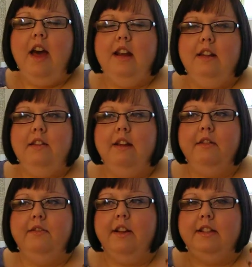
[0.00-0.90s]
any light
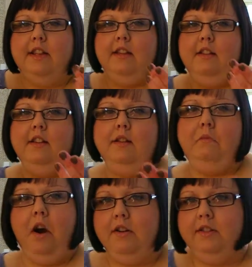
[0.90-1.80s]
reflecting
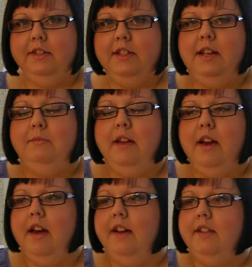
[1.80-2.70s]
particles in it,
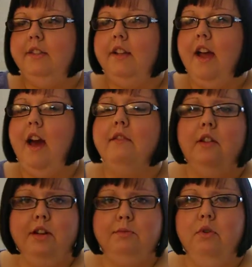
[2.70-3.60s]
because I have
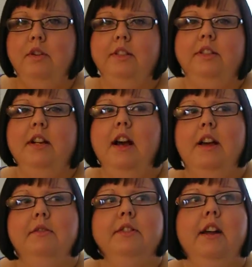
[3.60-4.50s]
large pores and
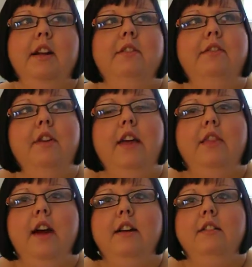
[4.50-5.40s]
I was kind of
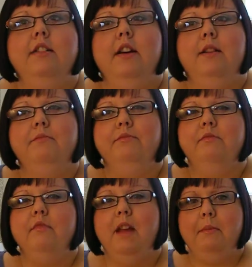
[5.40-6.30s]
afraid that
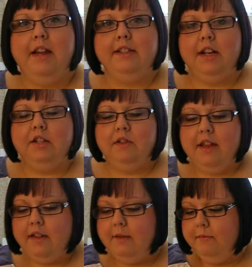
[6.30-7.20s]
it might
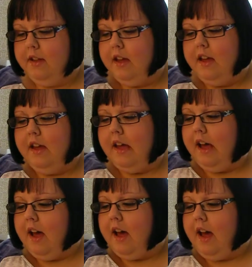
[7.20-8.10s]
exaggerate them.
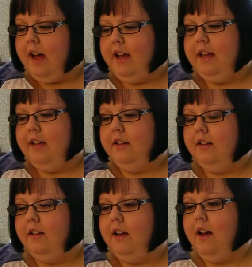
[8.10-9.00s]
I
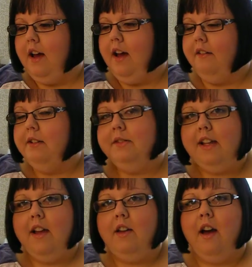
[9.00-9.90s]
have to
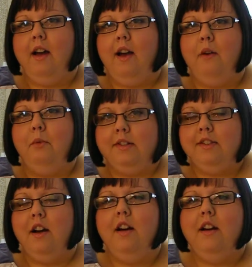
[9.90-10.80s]
say that I was
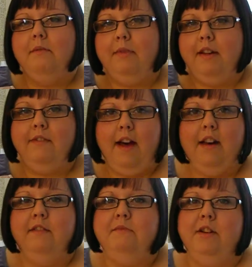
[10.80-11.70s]
not a big
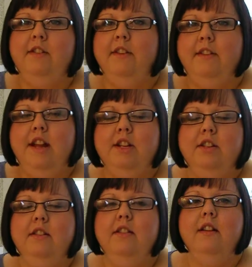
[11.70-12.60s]
fan of mineral
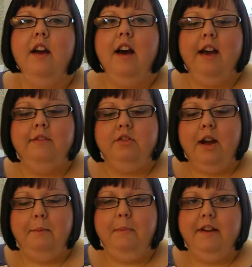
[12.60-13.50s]
foundation. I've
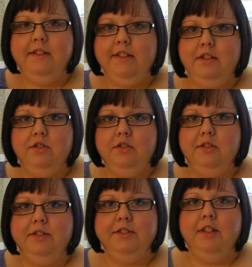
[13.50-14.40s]
tried Bare
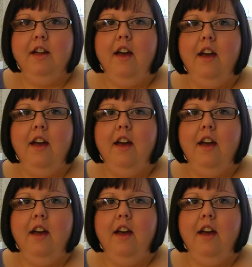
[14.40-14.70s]
Essentials